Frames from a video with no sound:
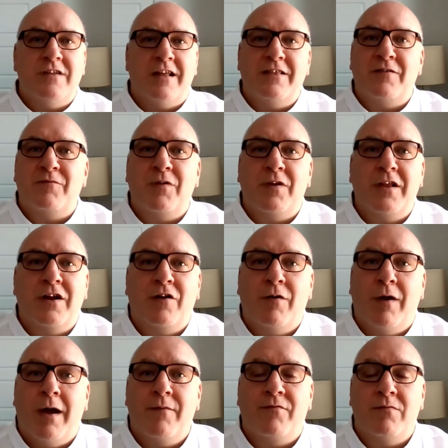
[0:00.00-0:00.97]
nothing really to
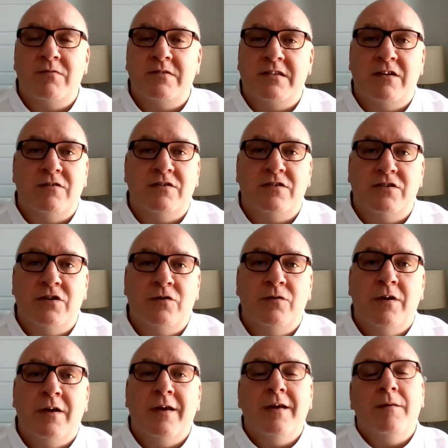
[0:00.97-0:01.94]
grab from Series
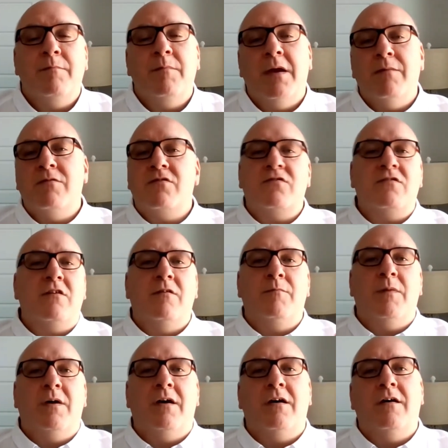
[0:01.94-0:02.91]
2. Maybe there's
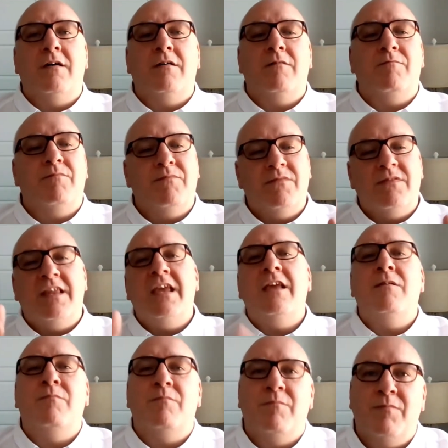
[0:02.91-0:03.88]
some of
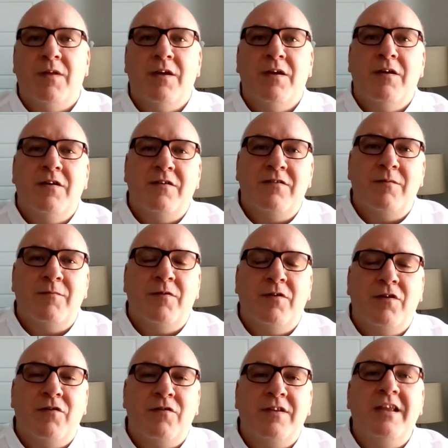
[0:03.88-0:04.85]

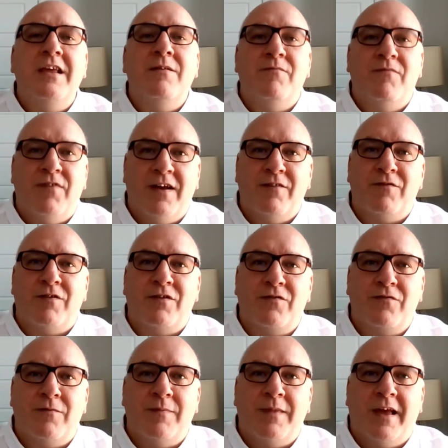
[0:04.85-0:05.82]
your team favorites
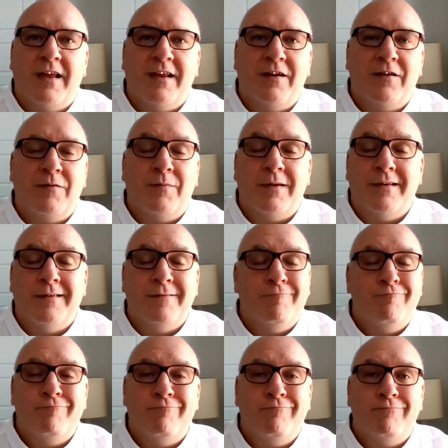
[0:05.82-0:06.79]
from that year, but
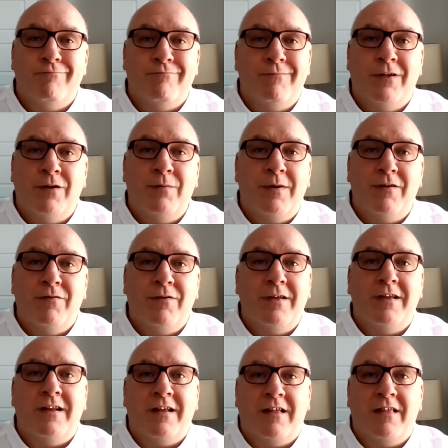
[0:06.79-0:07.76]
nobody
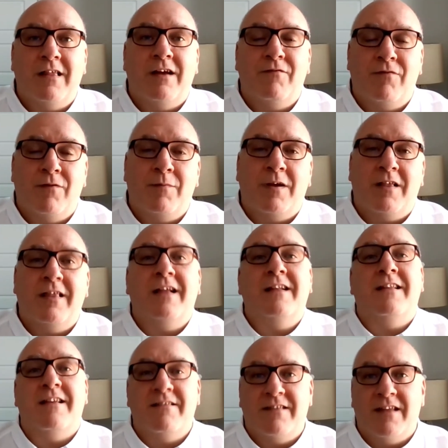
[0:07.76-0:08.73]
really to collect from a
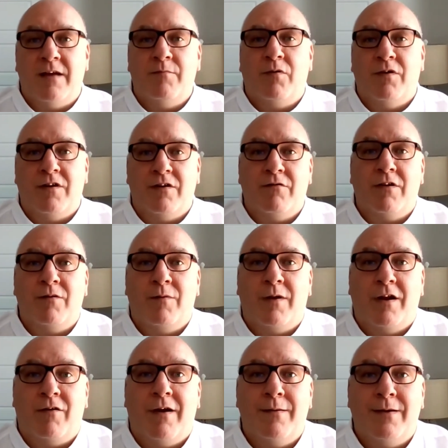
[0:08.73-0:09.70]
collecting standpoint you really
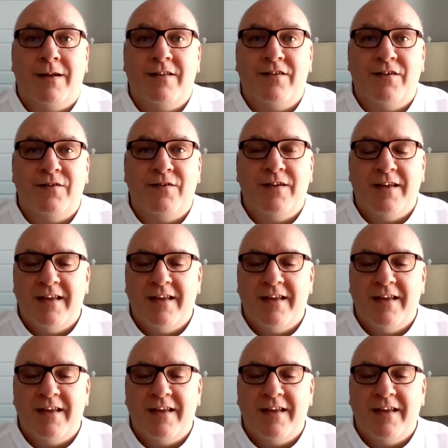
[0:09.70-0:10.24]
want to grab onto.